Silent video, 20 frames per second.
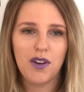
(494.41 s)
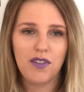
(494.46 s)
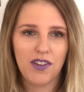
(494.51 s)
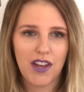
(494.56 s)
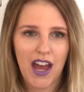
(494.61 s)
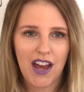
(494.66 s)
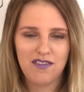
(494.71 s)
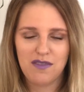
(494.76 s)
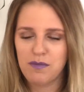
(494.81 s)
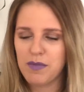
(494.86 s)
If you
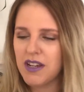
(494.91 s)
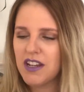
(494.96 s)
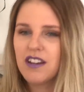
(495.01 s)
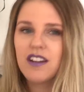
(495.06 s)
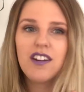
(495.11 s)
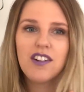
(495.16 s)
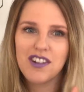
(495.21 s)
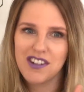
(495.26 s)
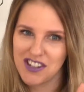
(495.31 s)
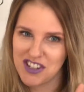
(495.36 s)
haven't
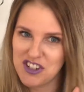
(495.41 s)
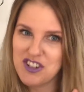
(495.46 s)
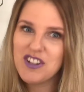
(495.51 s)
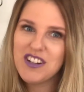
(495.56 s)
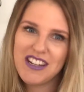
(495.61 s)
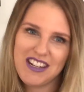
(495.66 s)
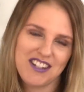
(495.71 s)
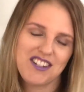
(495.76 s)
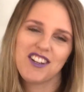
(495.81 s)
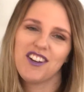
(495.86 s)
been, you
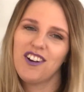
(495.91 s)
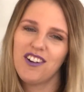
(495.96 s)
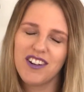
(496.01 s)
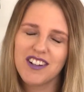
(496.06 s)
need to go.